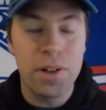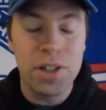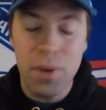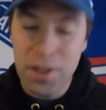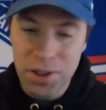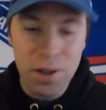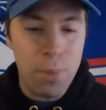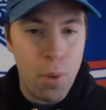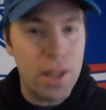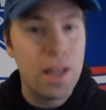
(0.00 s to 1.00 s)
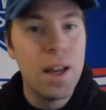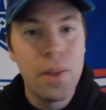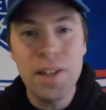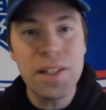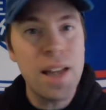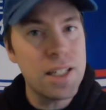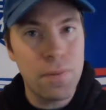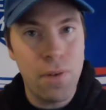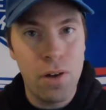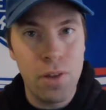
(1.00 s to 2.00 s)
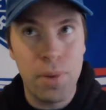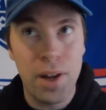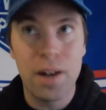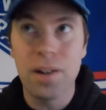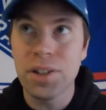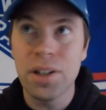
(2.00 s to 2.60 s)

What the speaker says: So at a certain point, this has to fall on the players.